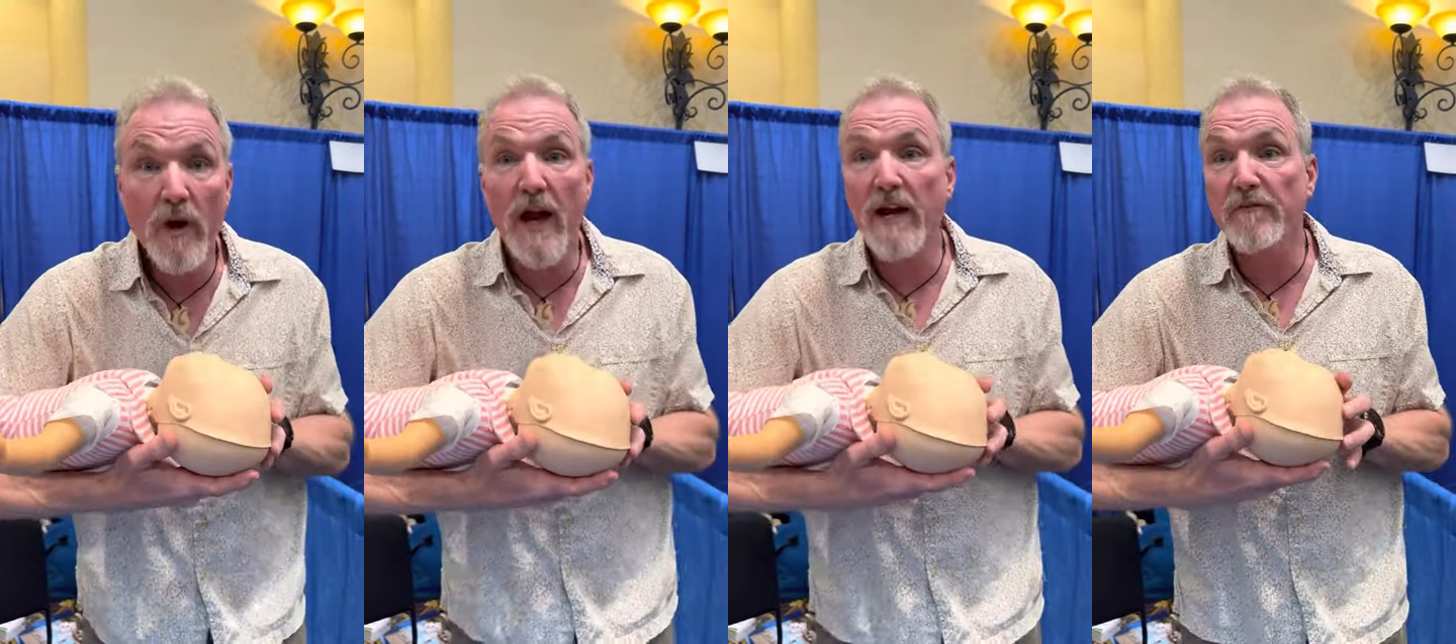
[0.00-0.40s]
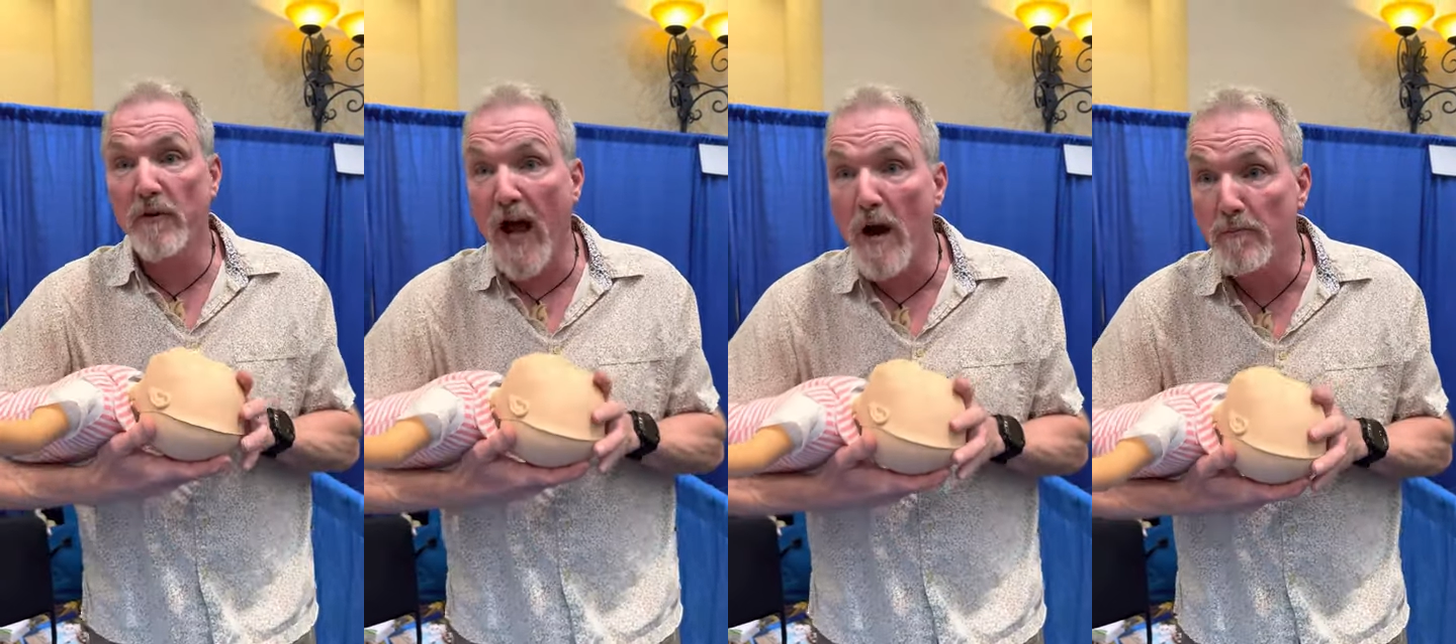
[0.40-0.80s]
And if they're
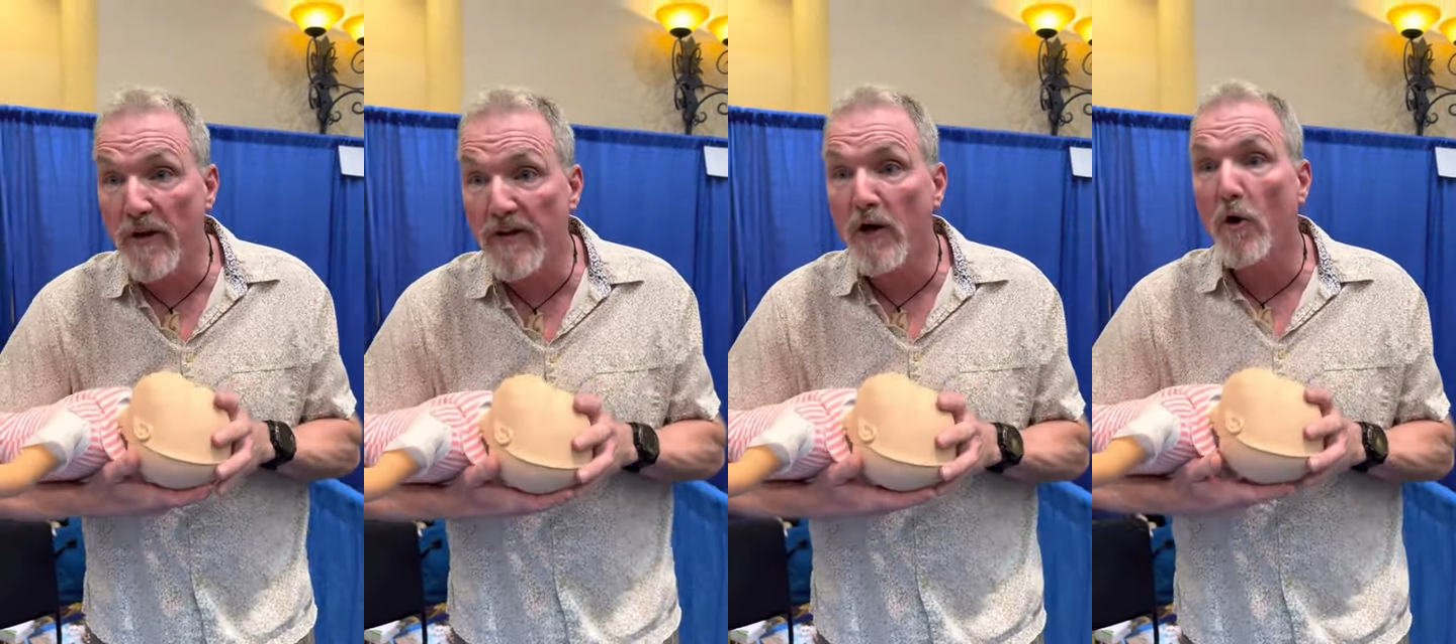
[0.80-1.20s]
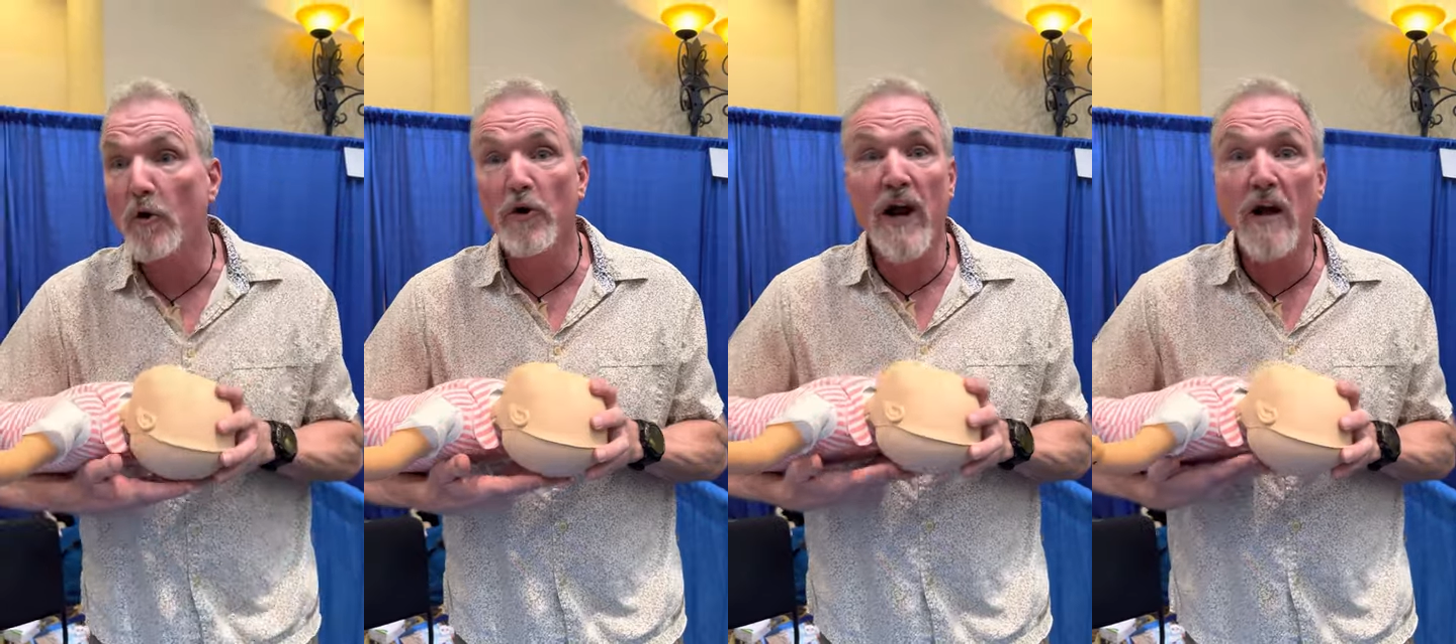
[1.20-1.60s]
not breathing or
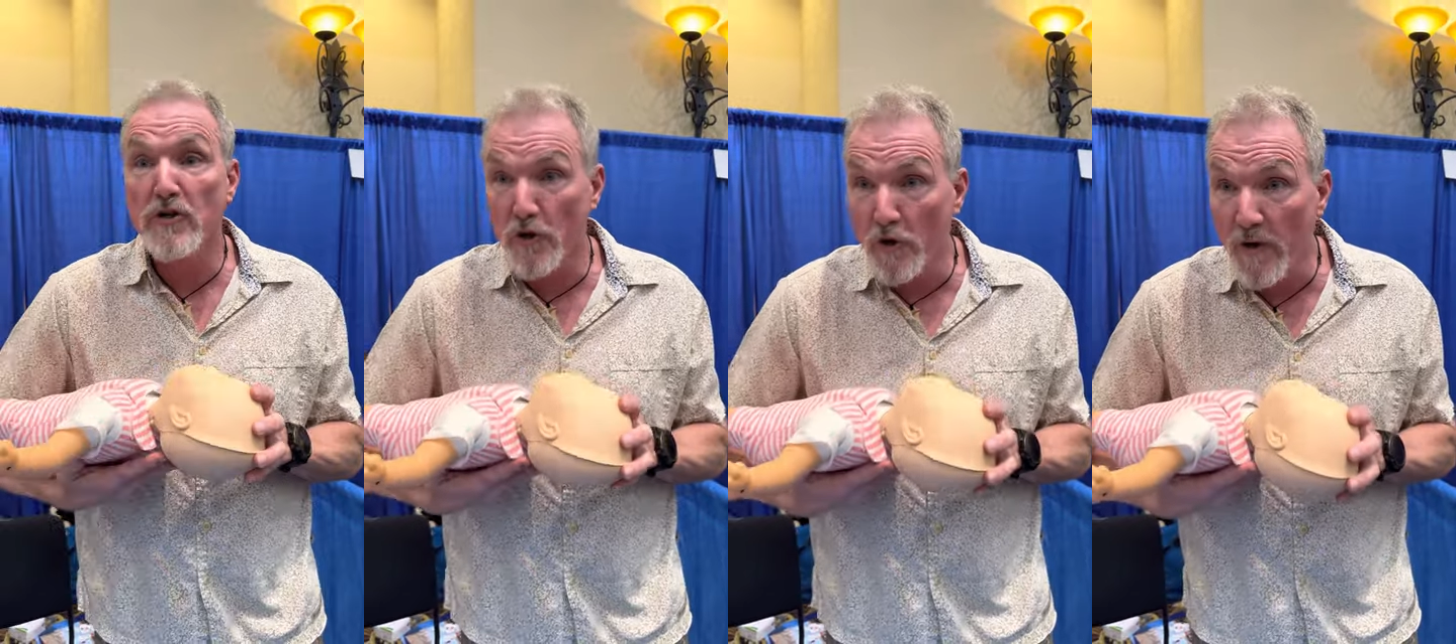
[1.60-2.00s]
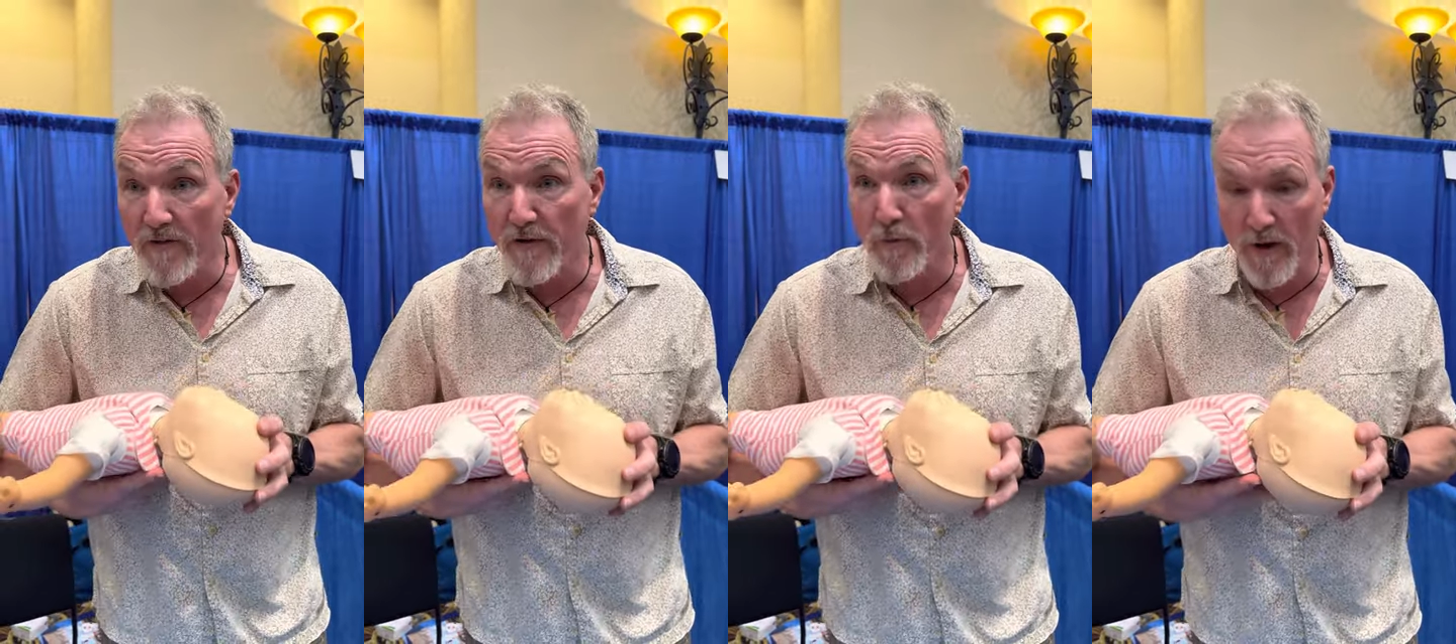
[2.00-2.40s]
you're not sure
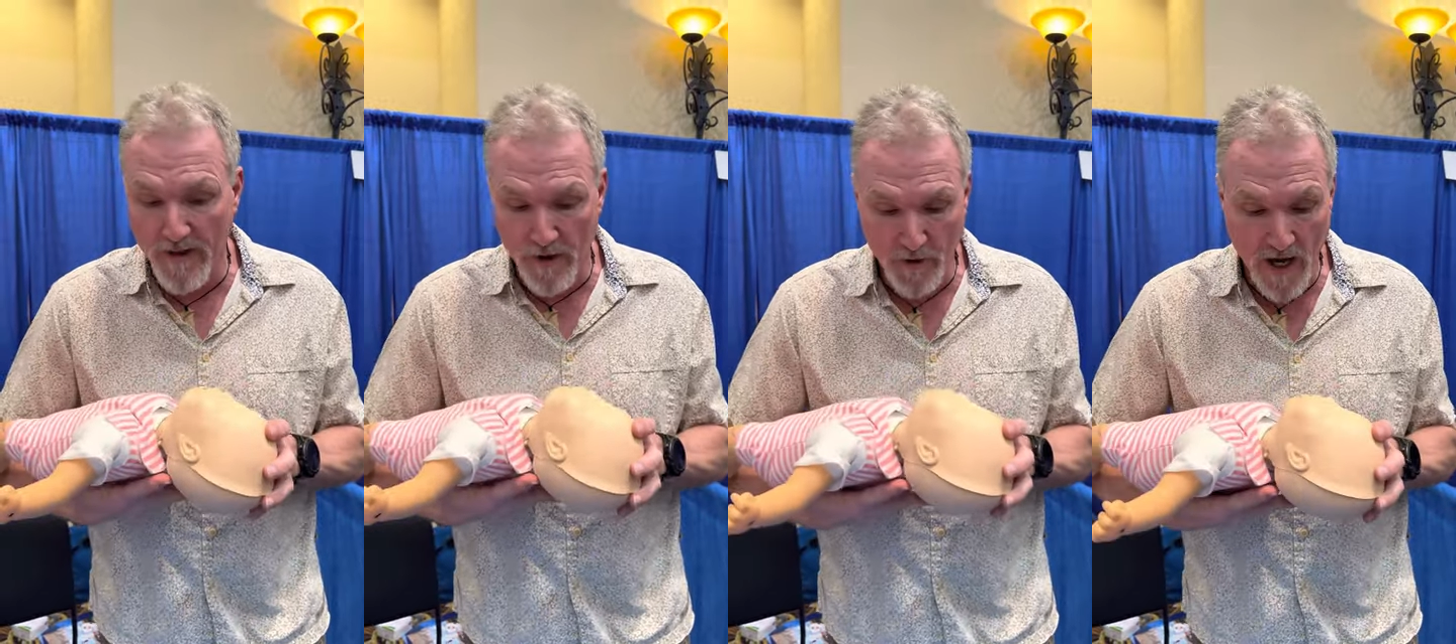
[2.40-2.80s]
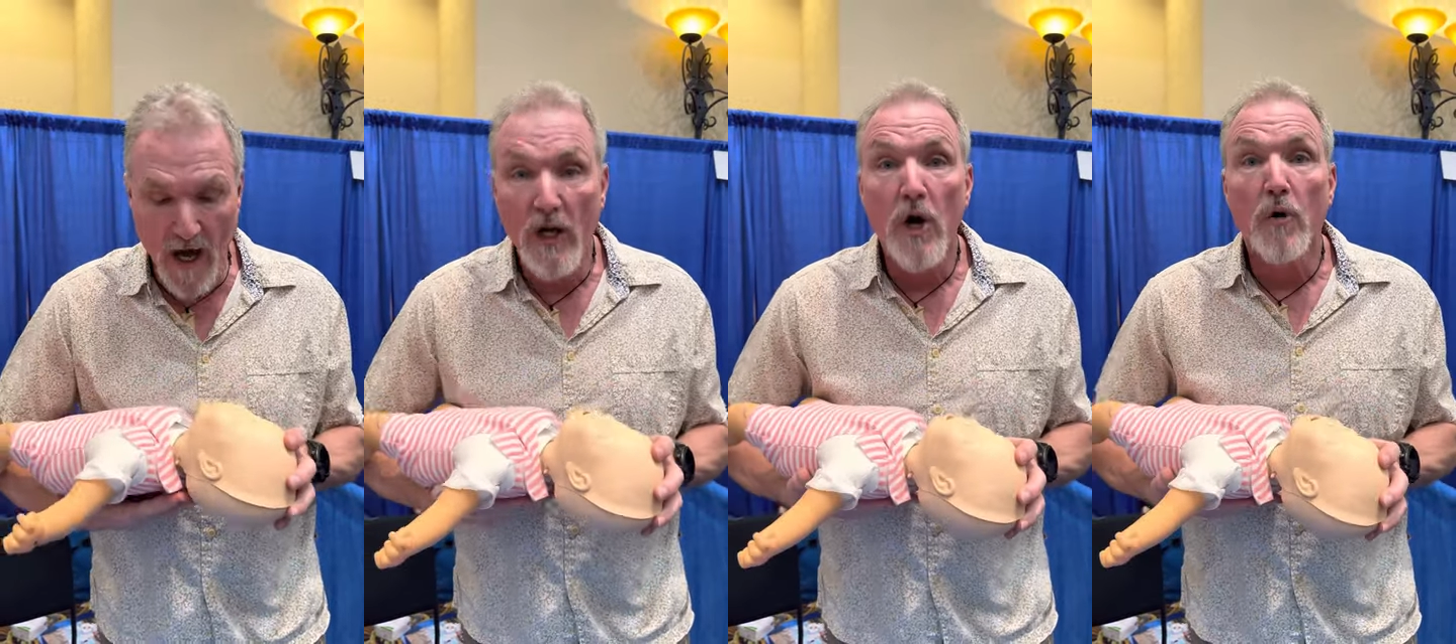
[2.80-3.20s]
if they're breathing or not,